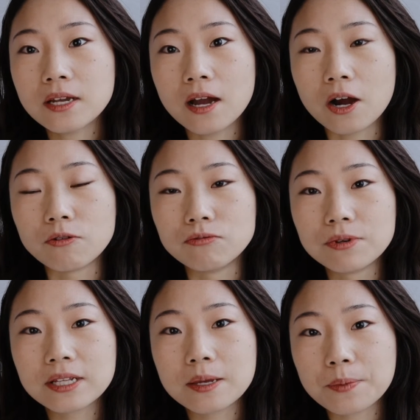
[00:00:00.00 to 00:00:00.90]
a
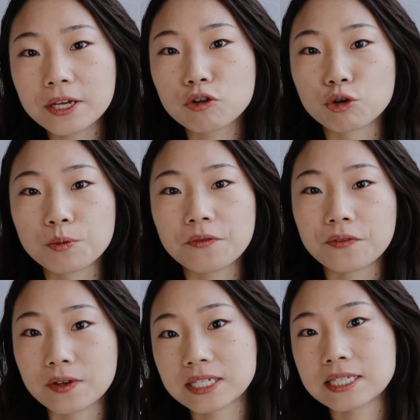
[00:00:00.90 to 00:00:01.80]
really big group of
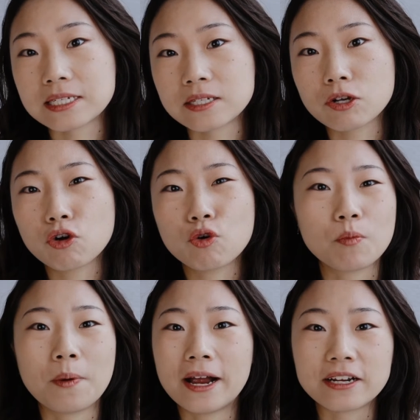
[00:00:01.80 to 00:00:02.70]
investors who
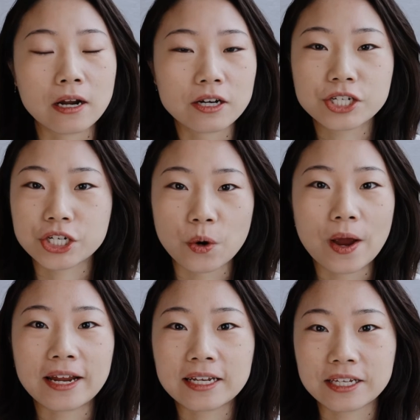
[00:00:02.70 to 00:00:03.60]
might not show
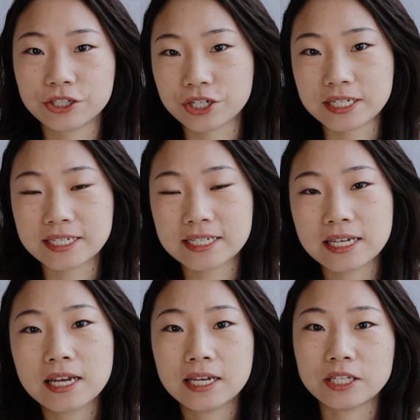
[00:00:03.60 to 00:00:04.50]
any interest
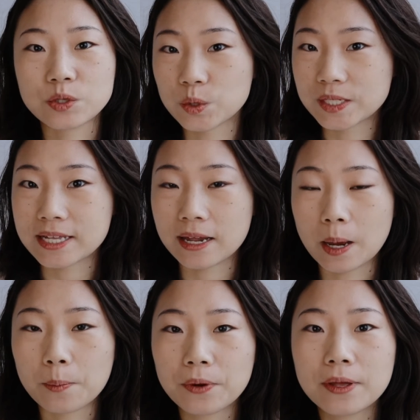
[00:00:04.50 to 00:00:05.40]
in your startup.